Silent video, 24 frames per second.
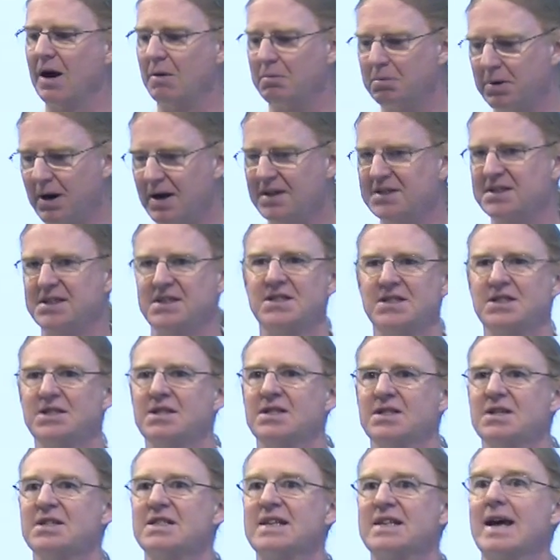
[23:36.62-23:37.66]

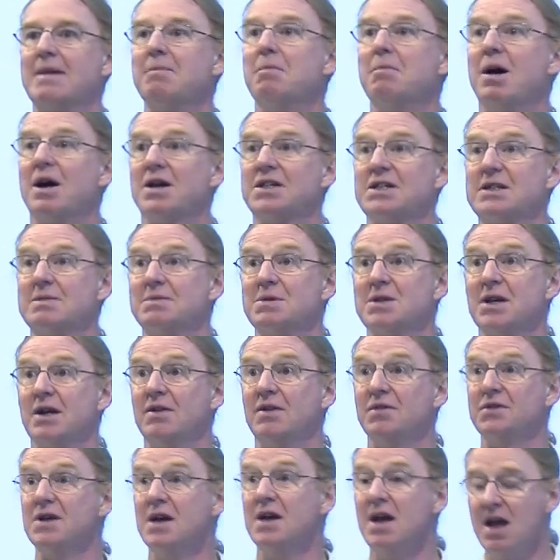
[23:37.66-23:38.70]
processes to sandbox
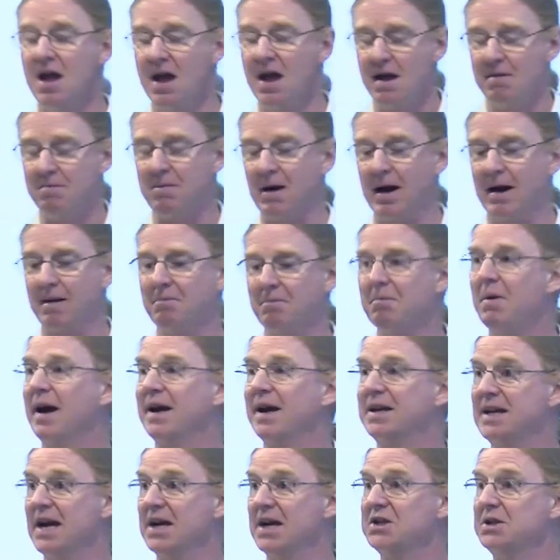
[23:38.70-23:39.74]
themselves by
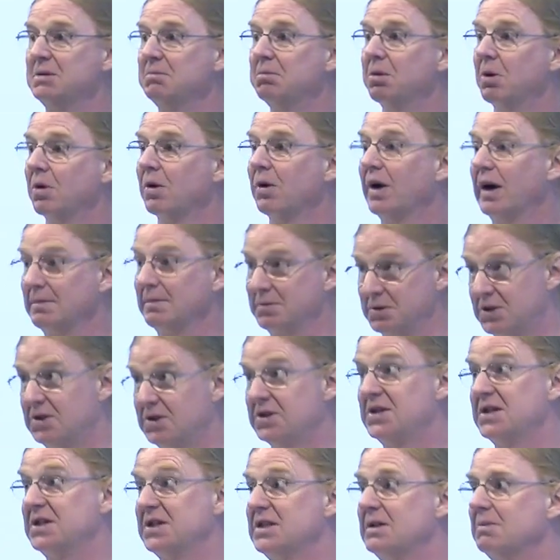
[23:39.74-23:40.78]
attaching programs to
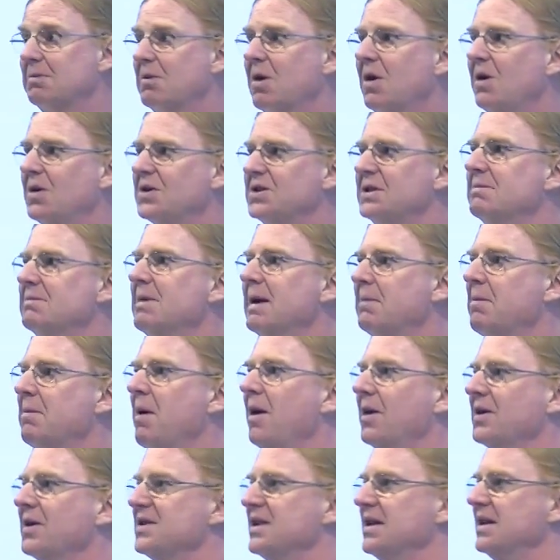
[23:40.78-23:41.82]
system calls to make
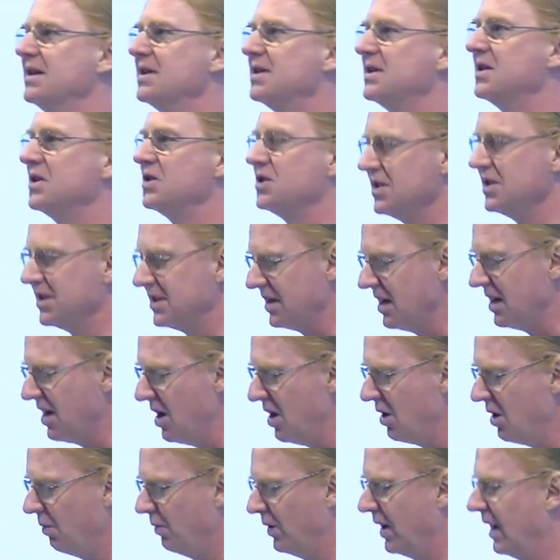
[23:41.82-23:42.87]
policy decisions
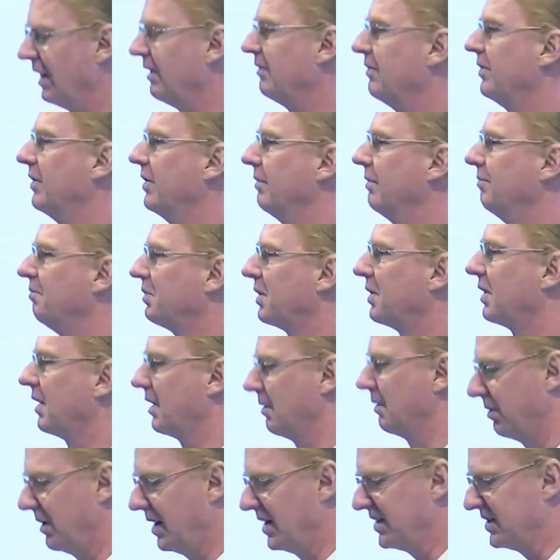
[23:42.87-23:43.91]
whenever
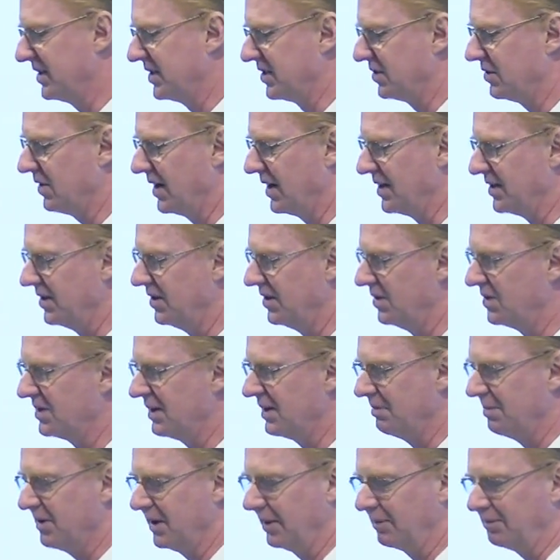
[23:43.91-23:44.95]
the process tries to do
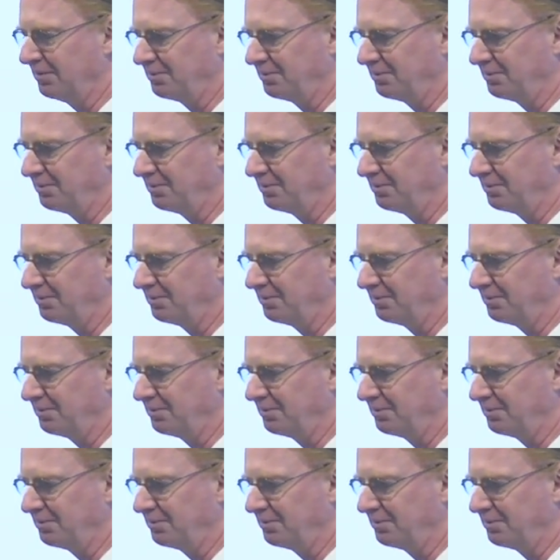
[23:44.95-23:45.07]
something.